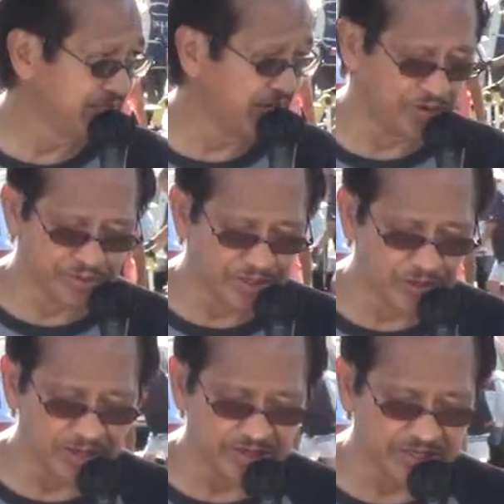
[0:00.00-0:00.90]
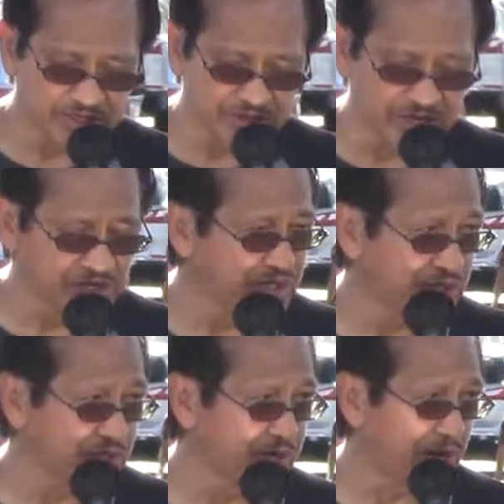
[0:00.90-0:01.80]
Our eternal destination is
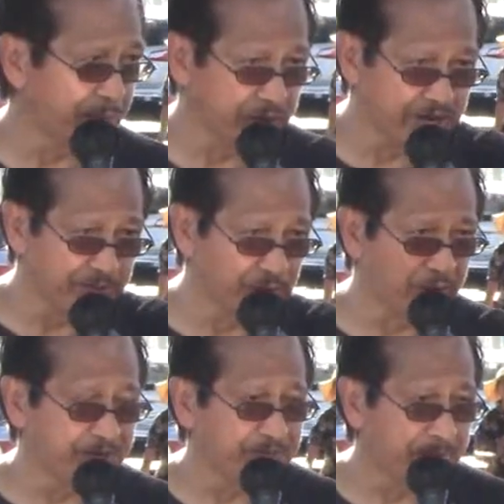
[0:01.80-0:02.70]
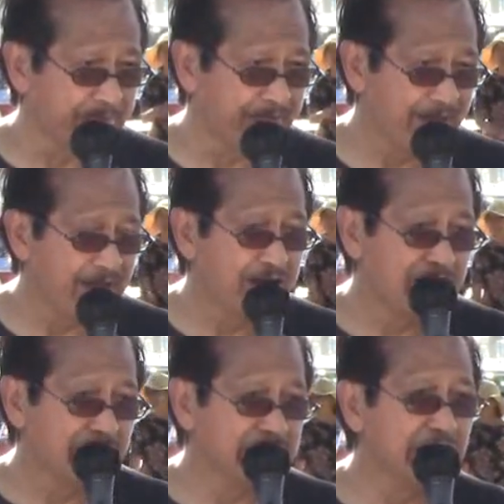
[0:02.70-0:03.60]
secure up in heaven, right?
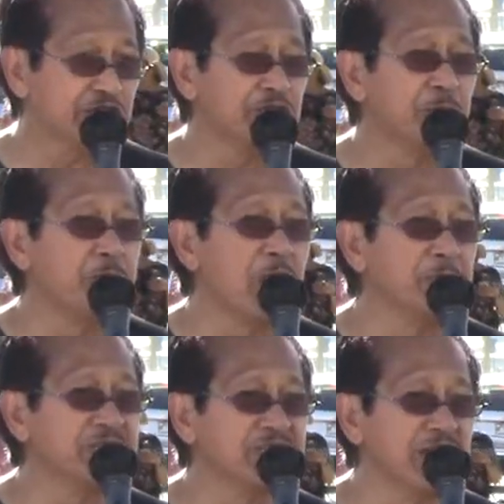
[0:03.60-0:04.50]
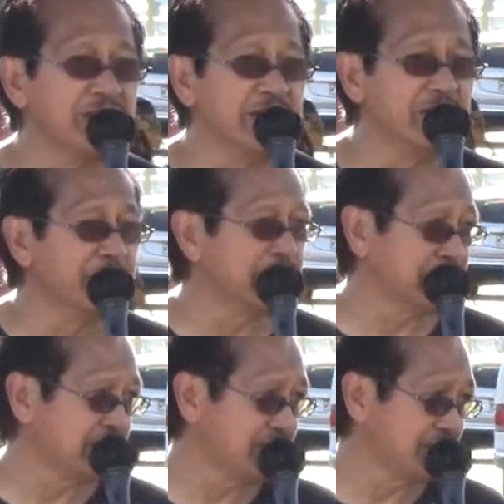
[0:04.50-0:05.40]
That's the promise God gave
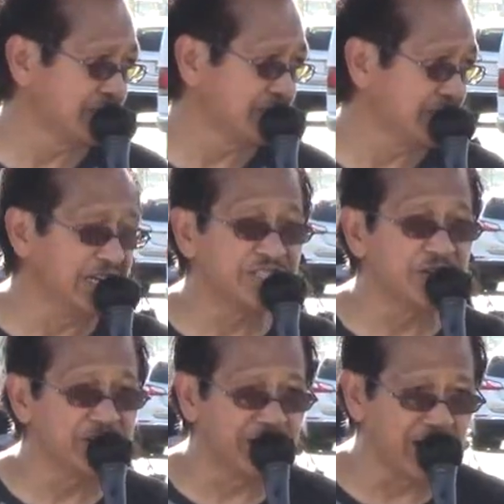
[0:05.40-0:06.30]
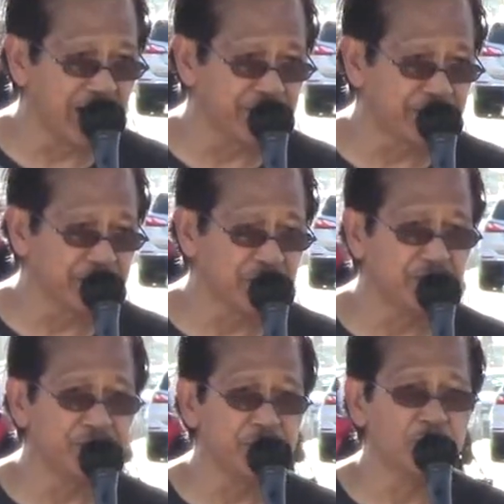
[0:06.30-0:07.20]
us eternal life.
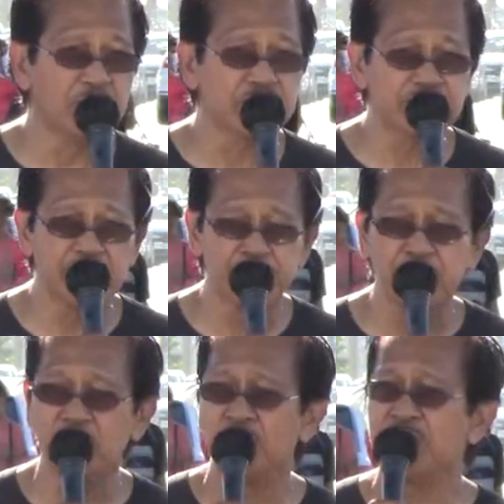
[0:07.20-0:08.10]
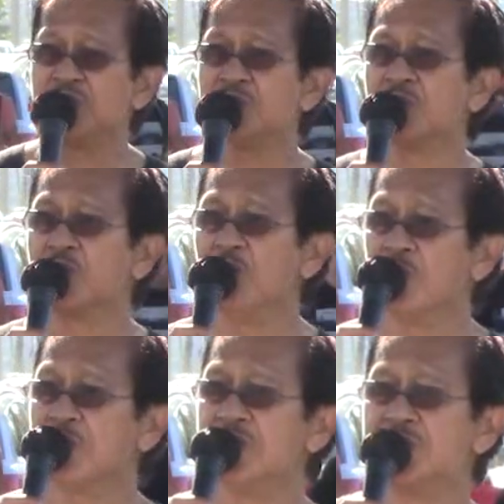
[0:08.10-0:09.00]
If you accept the Lord as your
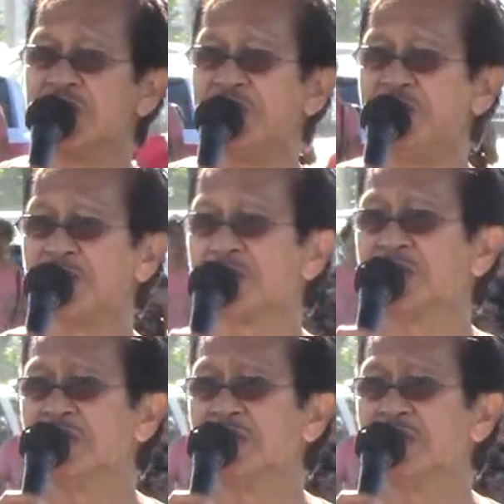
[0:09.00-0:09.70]
Lord and Savior,